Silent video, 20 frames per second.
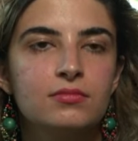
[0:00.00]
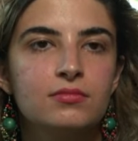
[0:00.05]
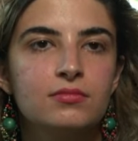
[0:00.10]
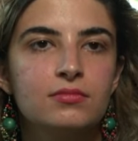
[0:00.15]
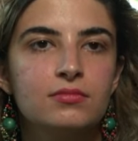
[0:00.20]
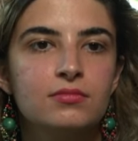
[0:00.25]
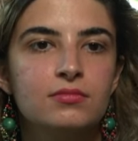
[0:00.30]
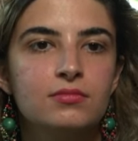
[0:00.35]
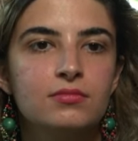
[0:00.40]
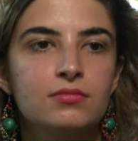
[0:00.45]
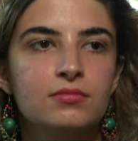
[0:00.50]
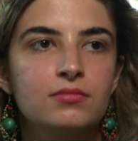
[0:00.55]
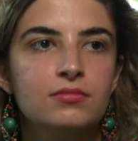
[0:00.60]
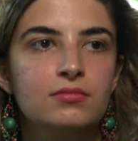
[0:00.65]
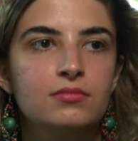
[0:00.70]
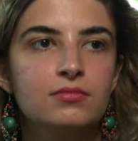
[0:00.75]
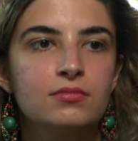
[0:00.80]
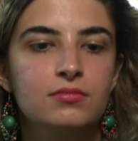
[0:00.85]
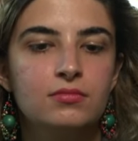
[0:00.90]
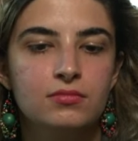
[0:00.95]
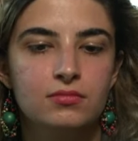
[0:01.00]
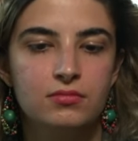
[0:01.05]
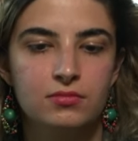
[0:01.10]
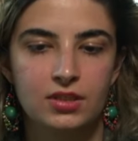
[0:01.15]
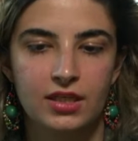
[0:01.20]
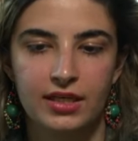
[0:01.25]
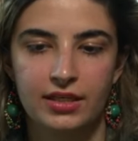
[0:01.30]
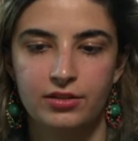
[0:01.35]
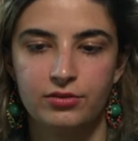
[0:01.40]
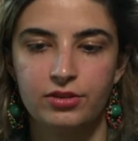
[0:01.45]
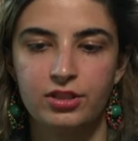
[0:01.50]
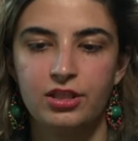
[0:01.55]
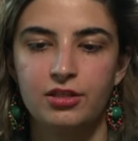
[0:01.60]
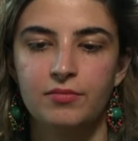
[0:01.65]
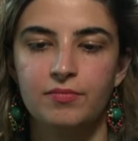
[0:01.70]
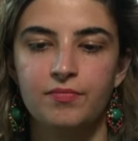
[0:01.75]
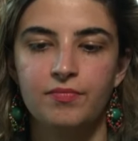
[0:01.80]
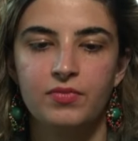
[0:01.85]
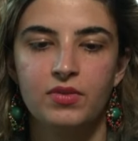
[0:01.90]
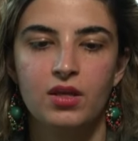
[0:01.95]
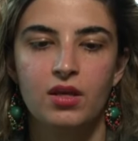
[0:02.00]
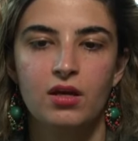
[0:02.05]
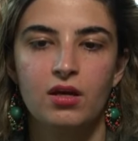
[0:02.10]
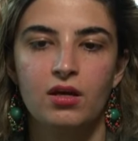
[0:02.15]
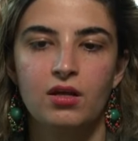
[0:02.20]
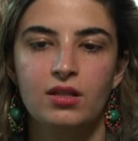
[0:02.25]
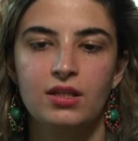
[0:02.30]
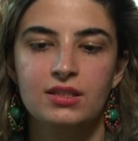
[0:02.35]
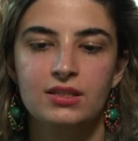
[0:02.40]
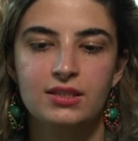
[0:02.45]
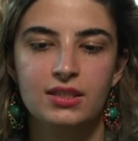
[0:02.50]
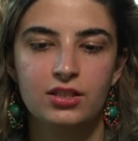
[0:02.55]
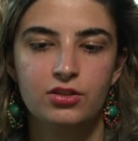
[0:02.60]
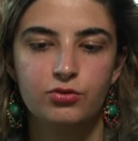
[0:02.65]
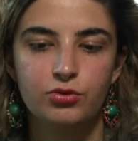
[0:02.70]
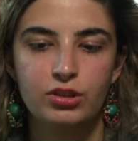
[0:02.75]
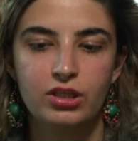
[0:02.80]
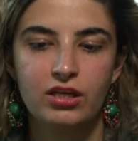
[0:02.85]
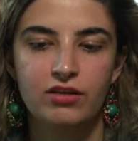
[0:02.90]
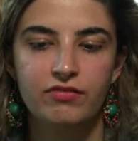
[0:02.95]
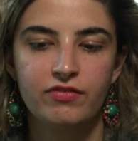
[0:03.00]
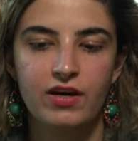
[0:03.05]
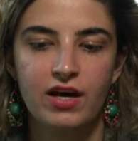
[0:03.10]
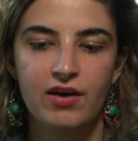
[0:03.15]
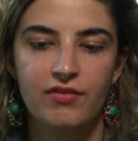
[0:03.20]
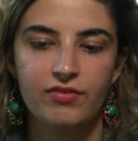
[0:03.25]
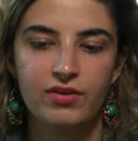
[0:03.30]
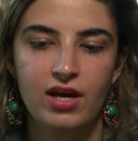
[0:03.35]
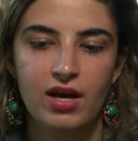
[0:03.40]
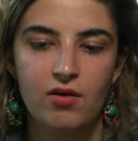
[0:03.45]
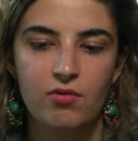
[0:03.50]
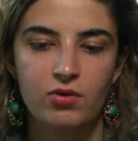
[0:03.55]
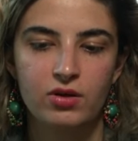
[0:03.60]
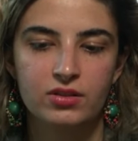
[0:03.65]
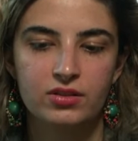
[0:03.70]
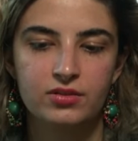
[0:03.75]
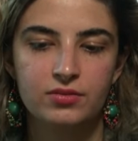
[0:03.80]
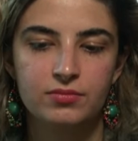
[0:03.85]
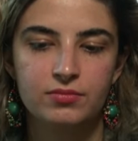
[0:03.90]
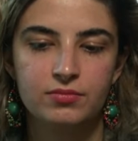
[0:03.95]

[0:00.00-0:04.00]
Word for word: Yeah. I agree. Let's say queen a5, now what?